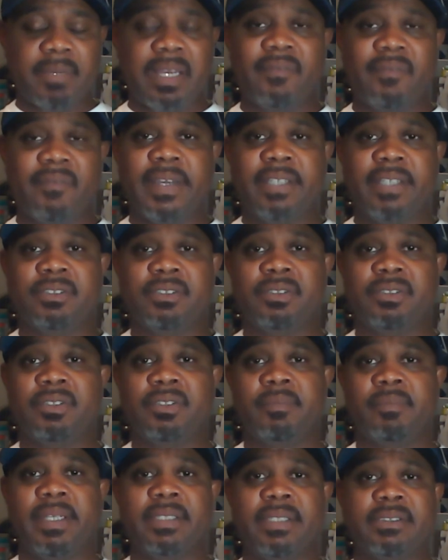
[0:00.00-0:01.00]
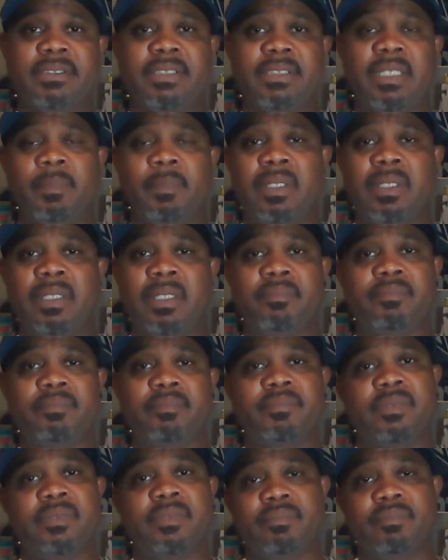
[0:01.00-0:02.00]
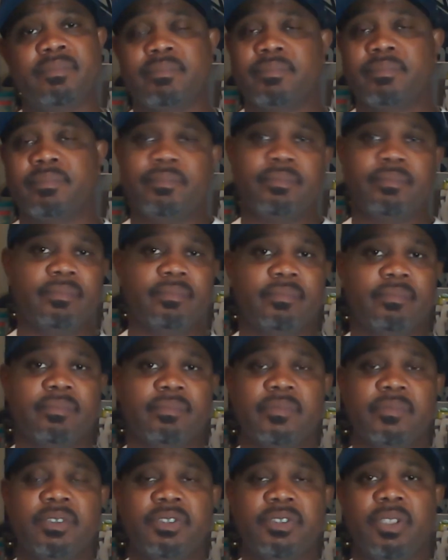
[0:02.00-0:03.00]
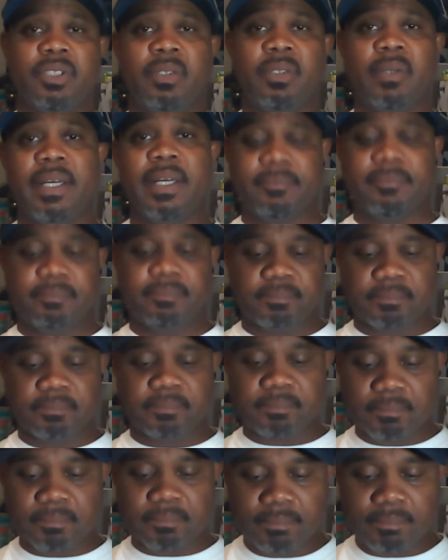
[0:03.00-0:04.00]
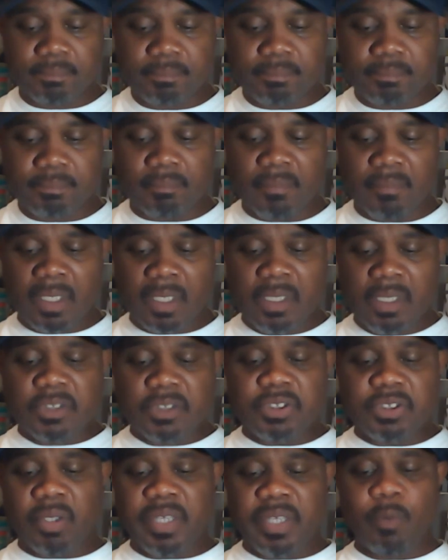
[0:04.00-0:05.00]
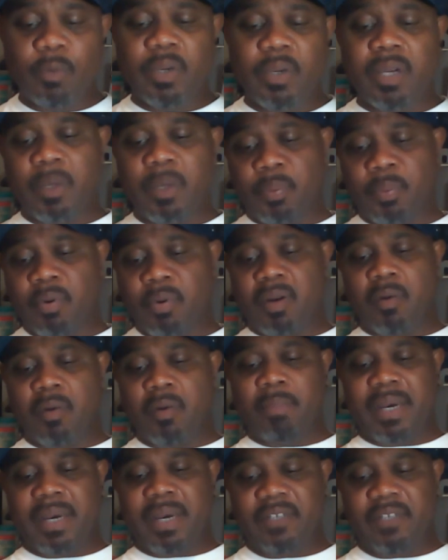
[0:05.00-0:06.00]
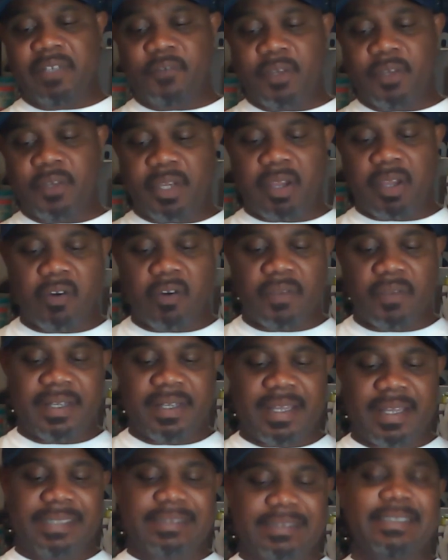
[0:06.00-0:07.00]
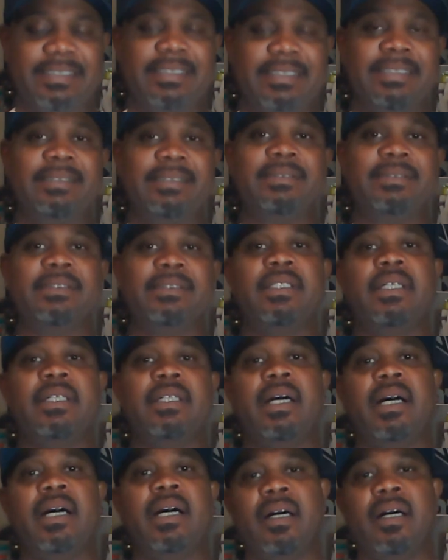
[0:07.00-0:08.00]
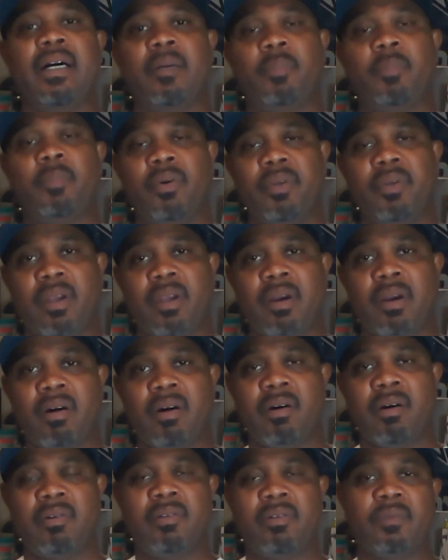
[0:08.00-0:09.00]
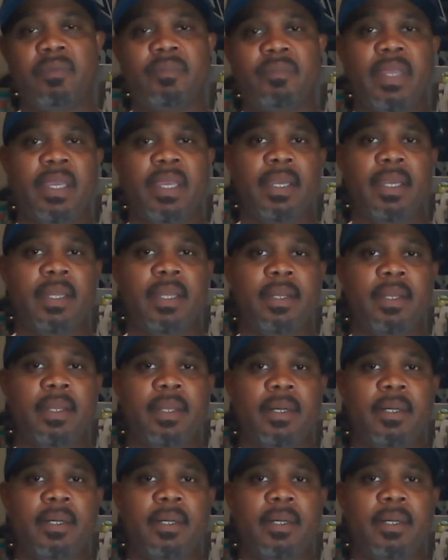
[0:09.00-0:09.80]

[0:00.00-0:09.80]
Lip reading: advice to you, man, step up, show out. So he will report on Monday for the COVID-19 protocol. And